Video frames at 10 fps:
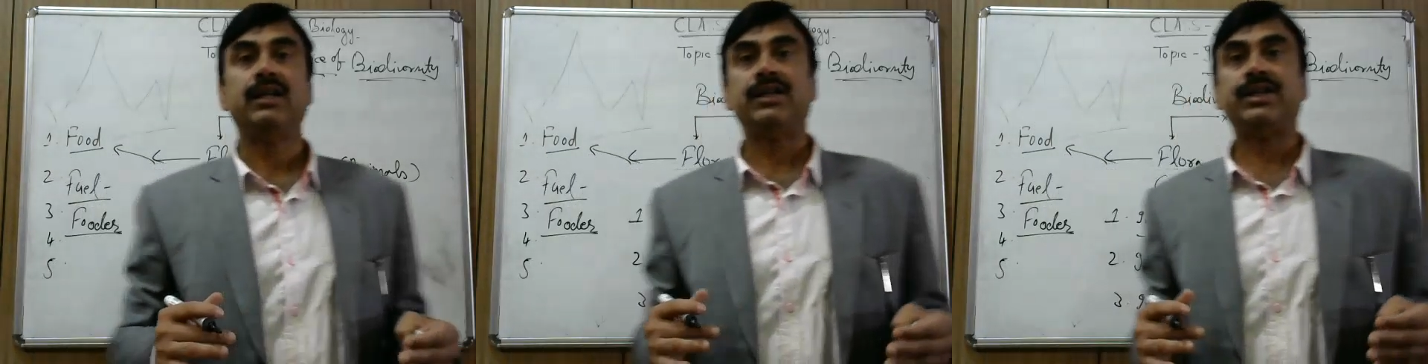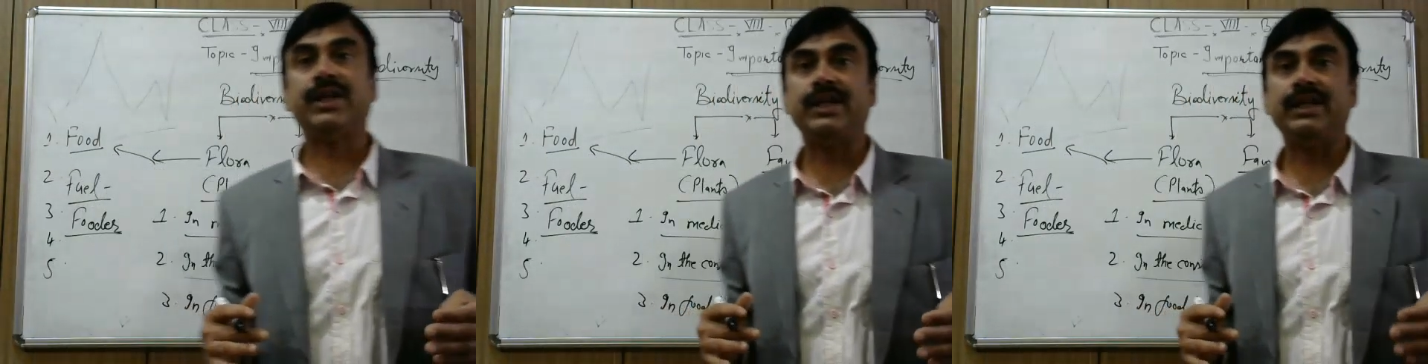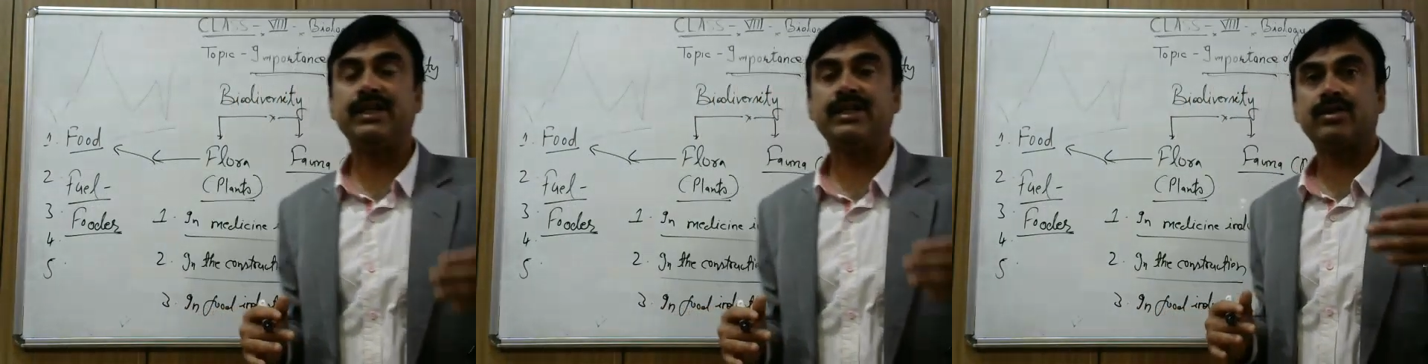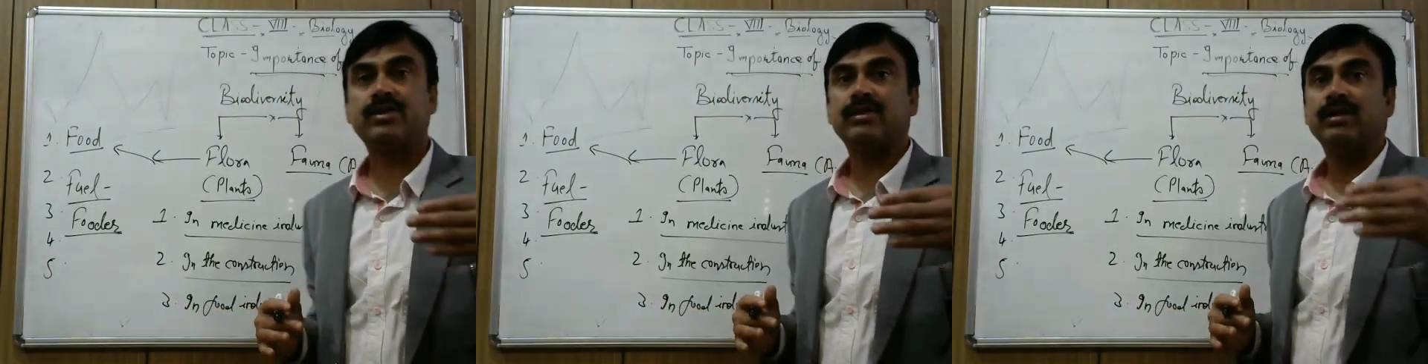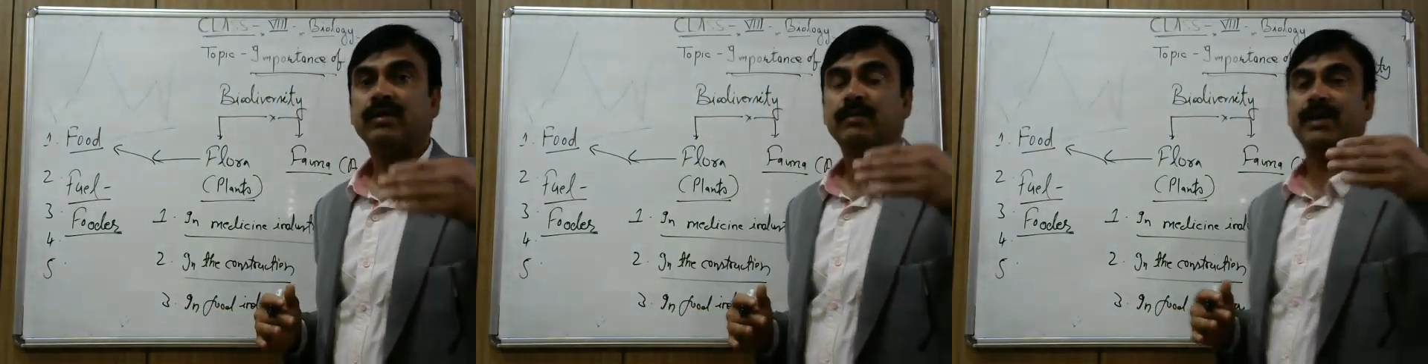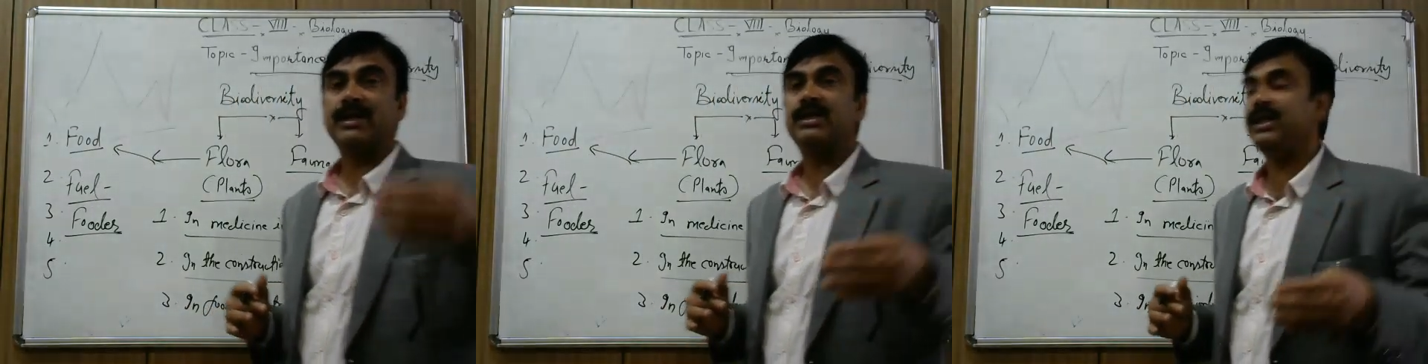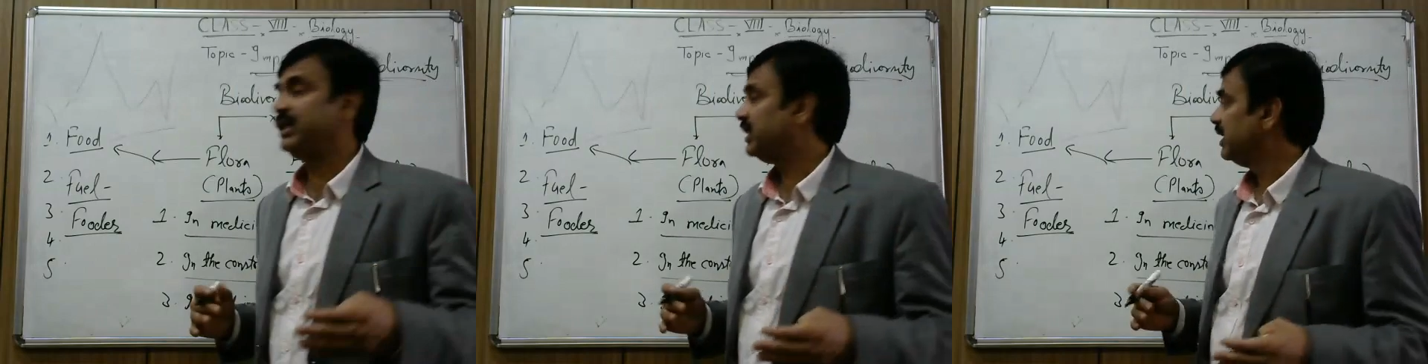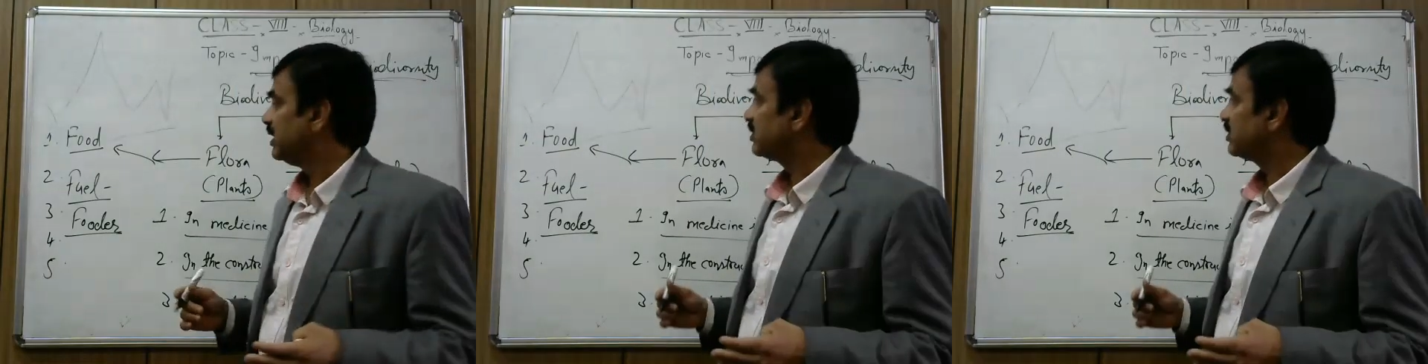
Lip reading: cherries, barsim.